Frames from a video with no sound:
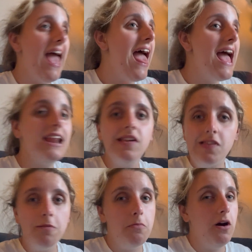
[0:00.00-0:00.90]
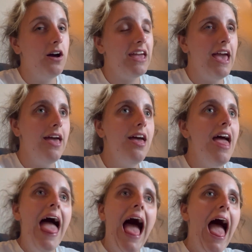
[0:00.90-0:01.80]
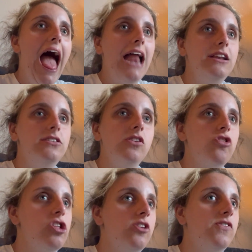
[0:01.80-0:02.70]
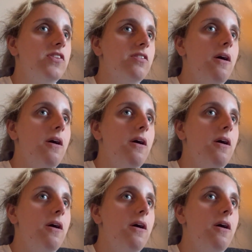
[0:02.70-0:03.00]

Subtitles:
any supermarket, and just